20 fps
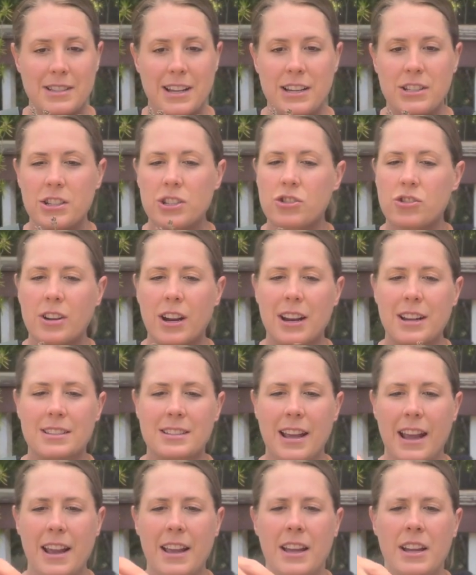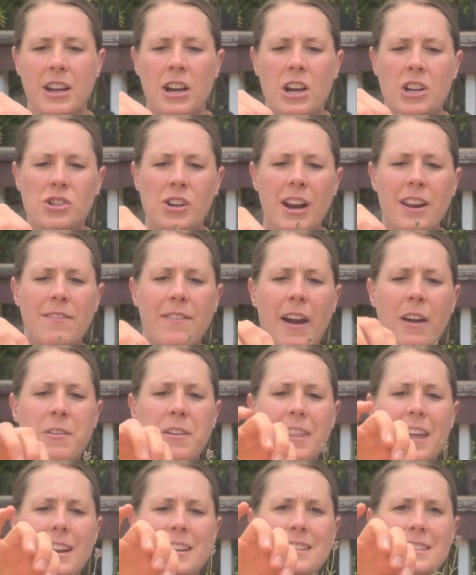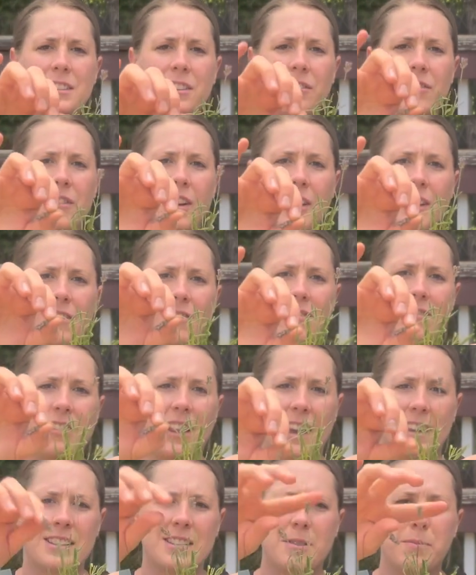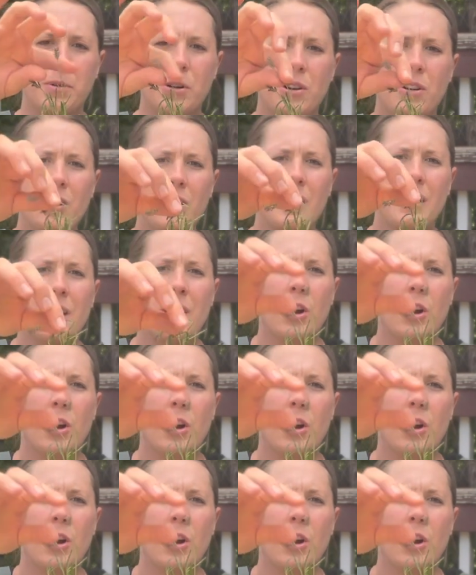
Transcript: I just try to say try to find one that is still very flexible,